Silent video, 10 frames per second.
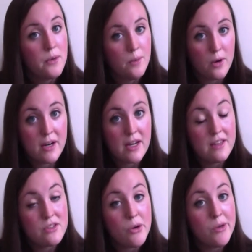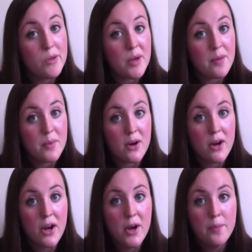work as toilet paper.
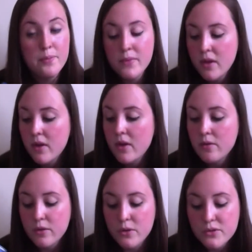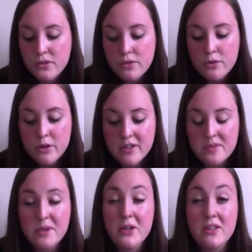For those of you who
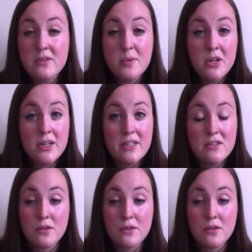experience periods,